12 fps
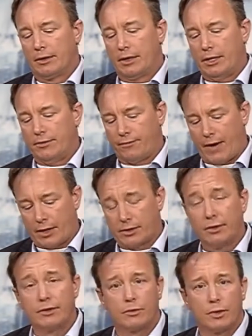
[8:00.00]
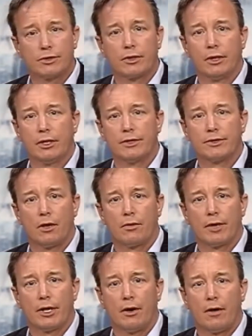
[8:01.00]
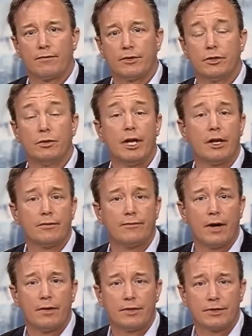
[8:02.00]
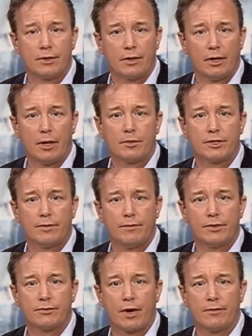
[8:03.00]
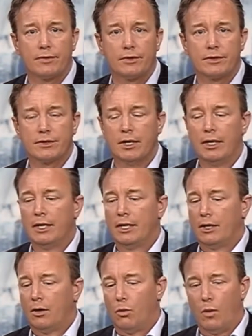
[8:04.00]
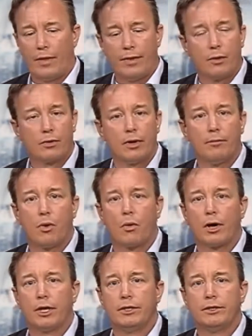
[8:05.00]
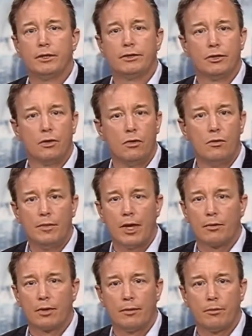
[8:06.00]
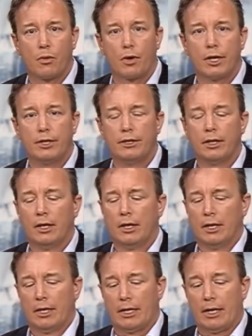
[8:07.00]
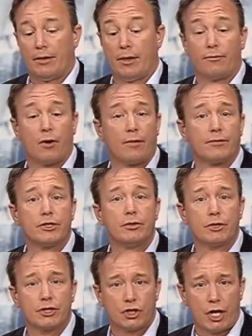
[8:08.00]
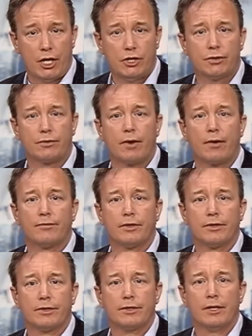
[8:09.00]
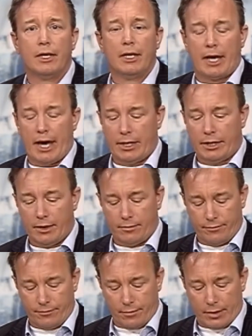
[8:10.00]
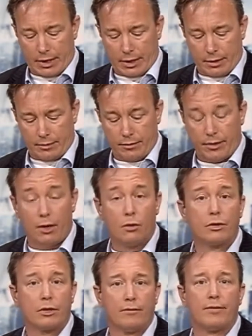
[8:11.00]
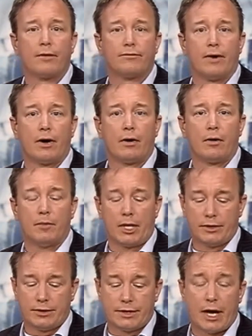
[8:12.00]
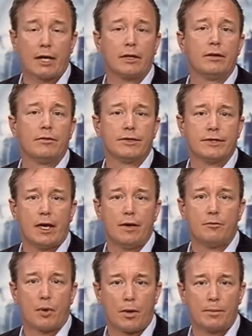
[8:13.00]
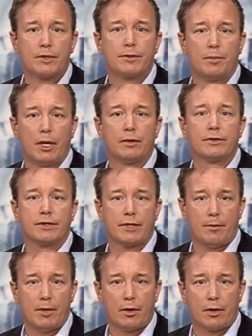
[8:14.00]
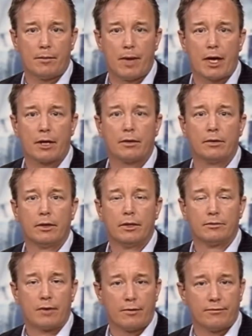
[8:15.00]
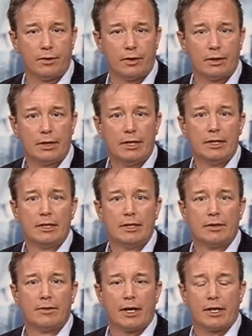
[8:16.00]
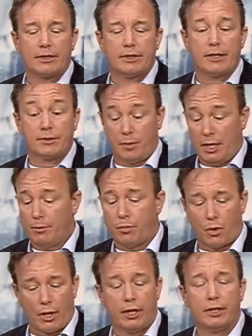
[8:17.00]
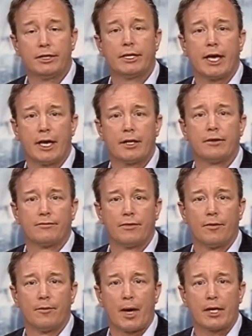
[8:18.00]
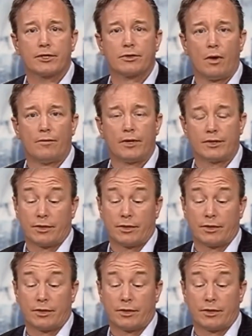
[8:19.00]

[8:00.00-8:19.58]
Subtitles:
The factory in Switzerland has already offered to identify the serial numbers of these rifles, when they were imported, to whom they were imported. They've offered to exchange the rifles and give the owner of that firearm exactly the same purpose-built semi-automatic rifle that has been imported into Canada for the past 12 years.